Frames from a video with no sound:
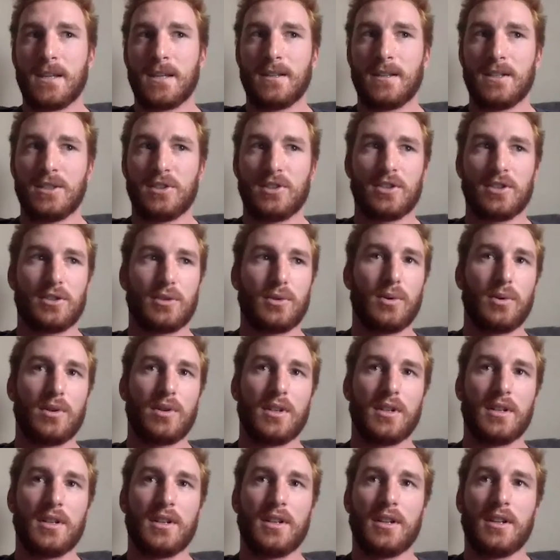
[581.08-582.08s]
it's just cool
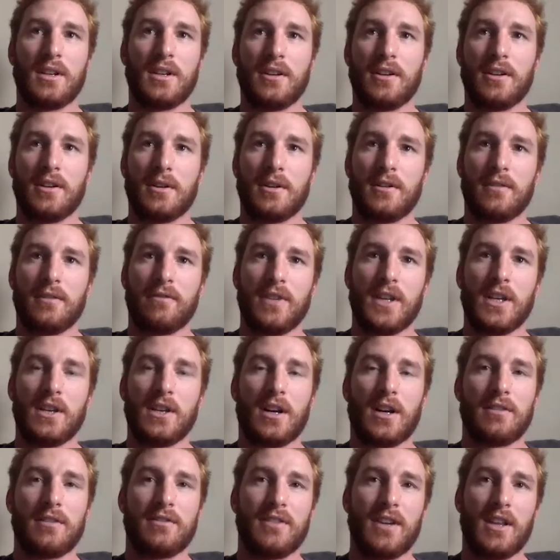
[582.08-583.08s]
to feed
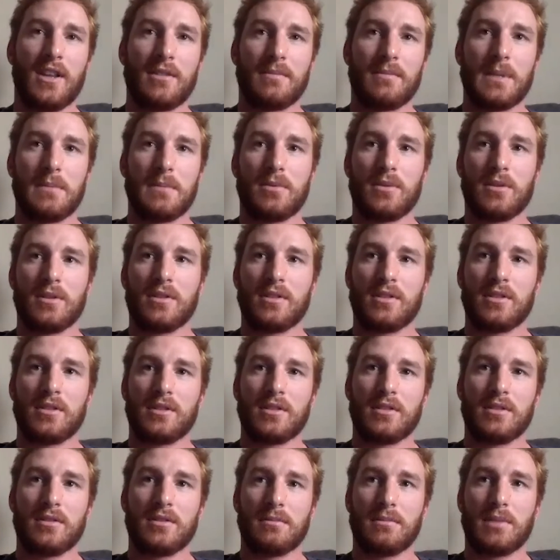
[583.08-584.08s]
off of other
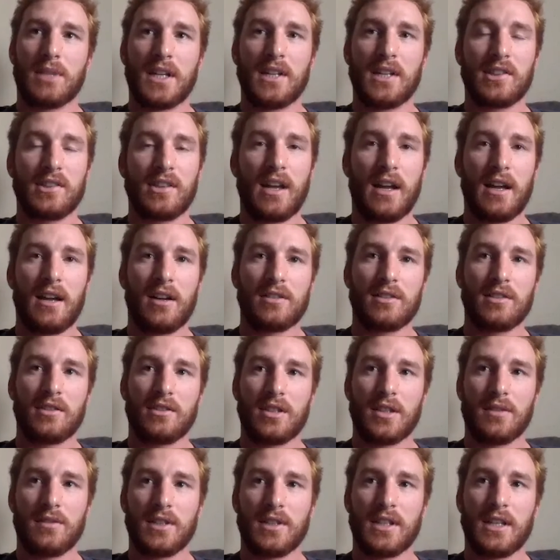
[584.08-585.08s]
people's play styles and
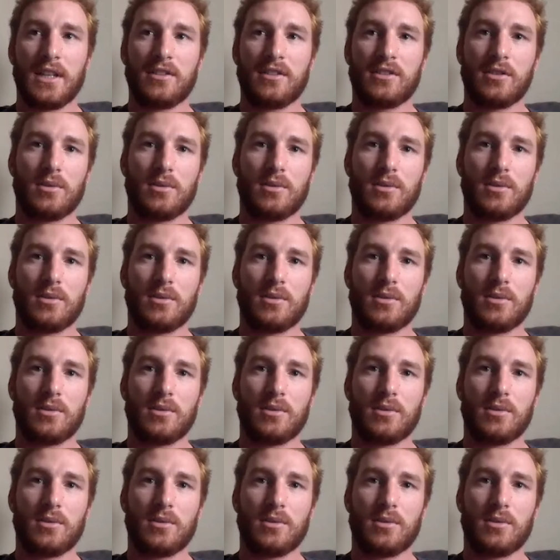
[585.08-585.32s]
stuff like that.